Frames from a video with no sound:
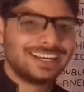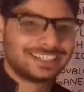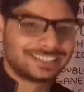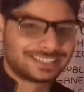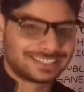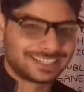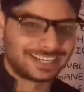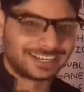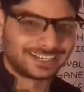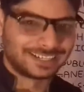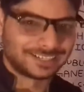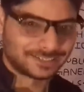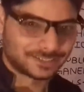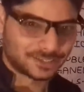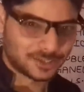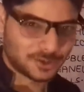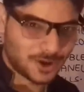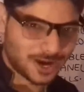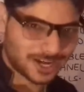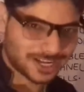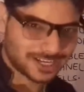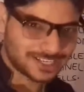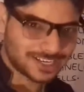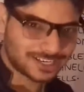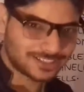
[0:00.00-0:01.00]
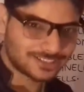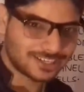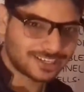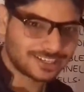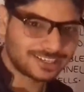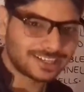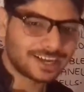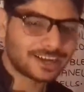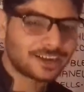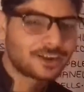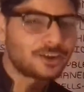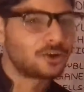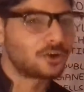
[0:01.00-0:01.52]
cell. So what is
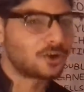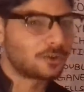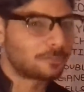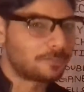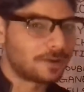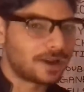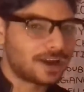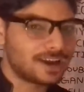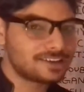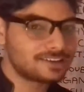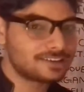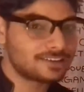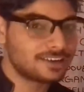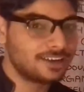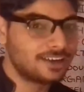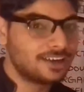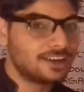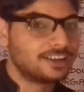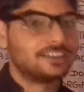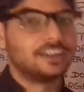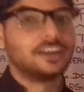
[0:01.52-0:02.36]
actually the chloroplast?